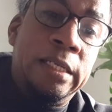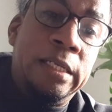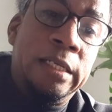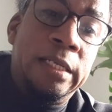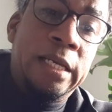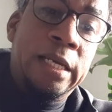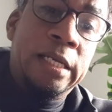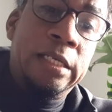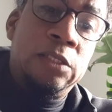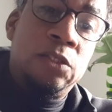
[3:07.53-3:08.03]

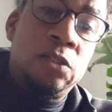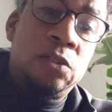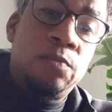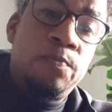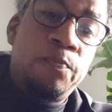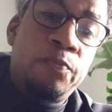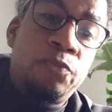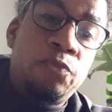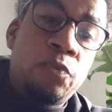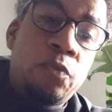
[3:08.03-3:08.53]
Nice.
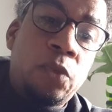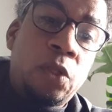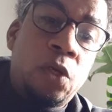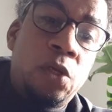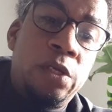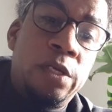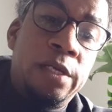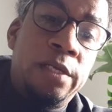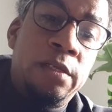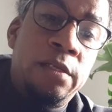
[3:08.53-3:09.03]

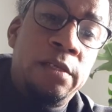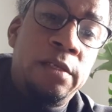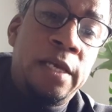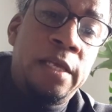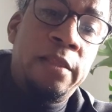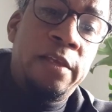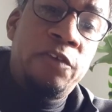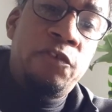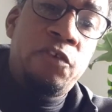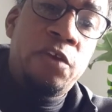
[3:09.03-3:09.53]

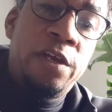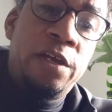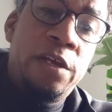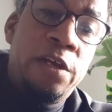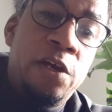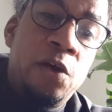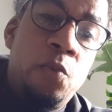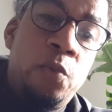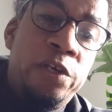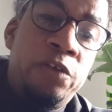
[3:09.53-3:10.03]
And they say
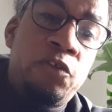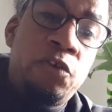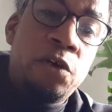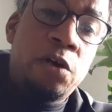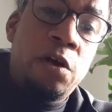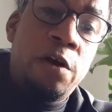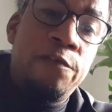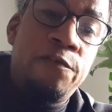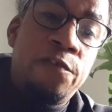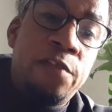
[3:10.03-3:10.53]
here, we took
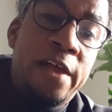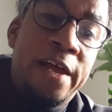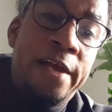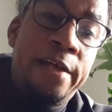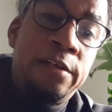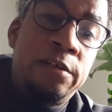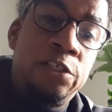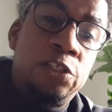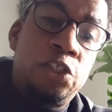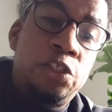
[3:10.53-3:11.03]
our
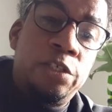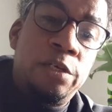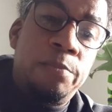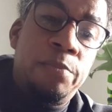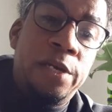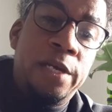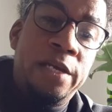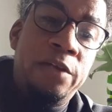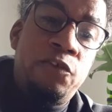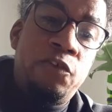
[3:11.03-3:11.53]
flagship
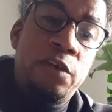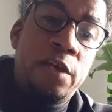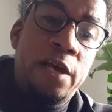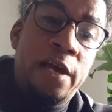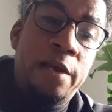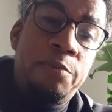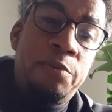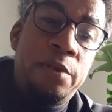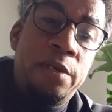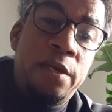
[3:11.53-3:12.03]
hazy
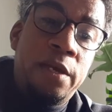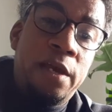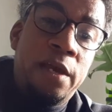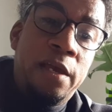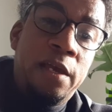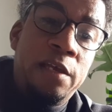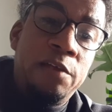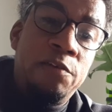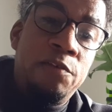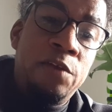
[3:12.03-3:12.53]

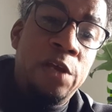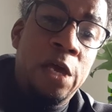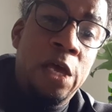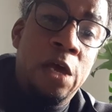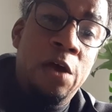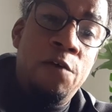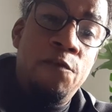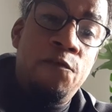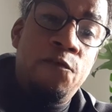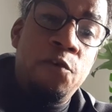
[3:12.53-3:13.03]
IPA and
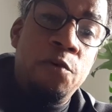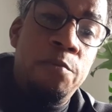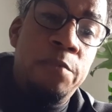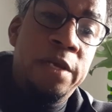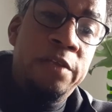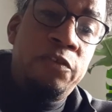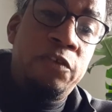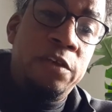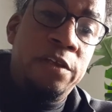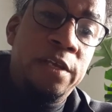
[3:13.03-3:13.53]

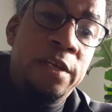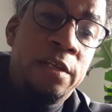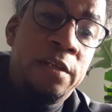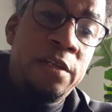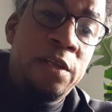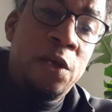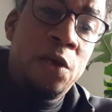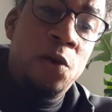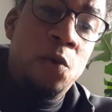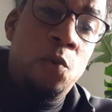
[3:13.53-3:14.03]
fermented it
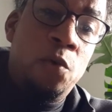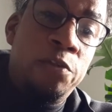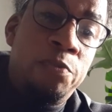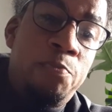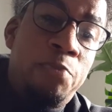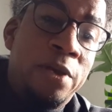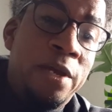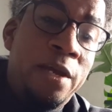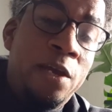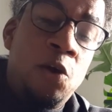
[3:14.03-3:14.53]
with
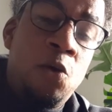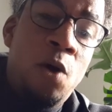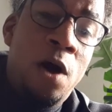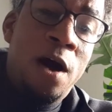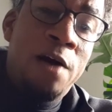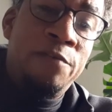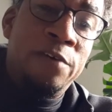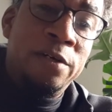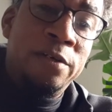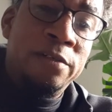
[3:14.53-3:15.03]
pink
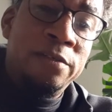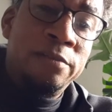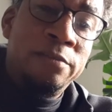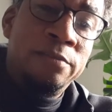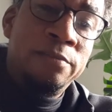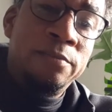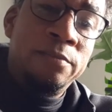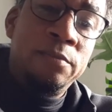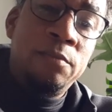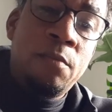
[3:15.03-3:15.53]
guava.
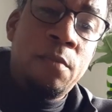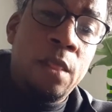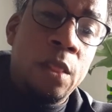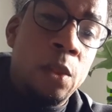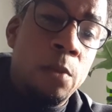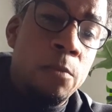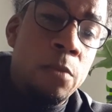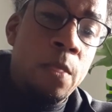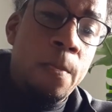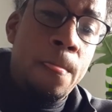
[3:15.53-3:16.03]

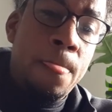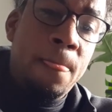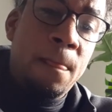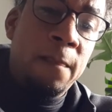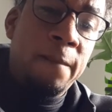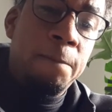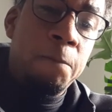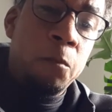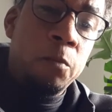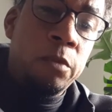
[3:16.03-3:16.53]

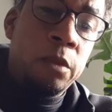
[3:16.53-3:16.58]
Pink